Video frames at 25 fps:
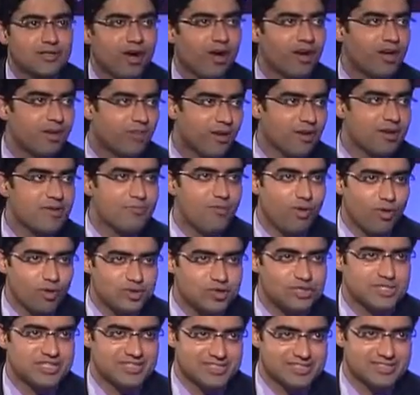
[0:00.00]
Talking about
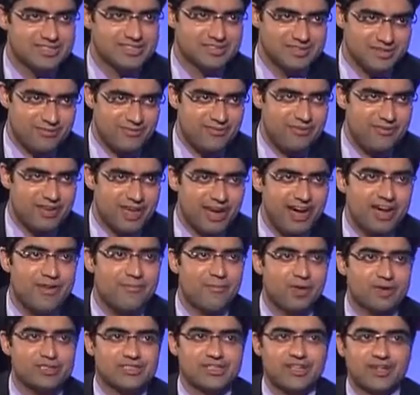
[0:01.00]
emotions, we are
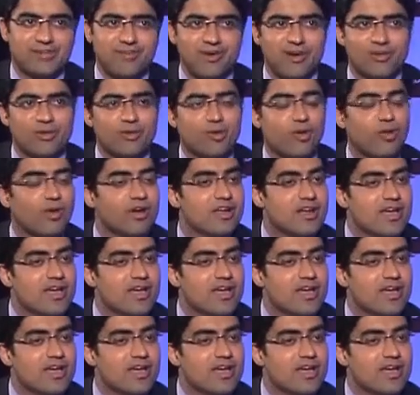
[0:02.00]
emotional about gold.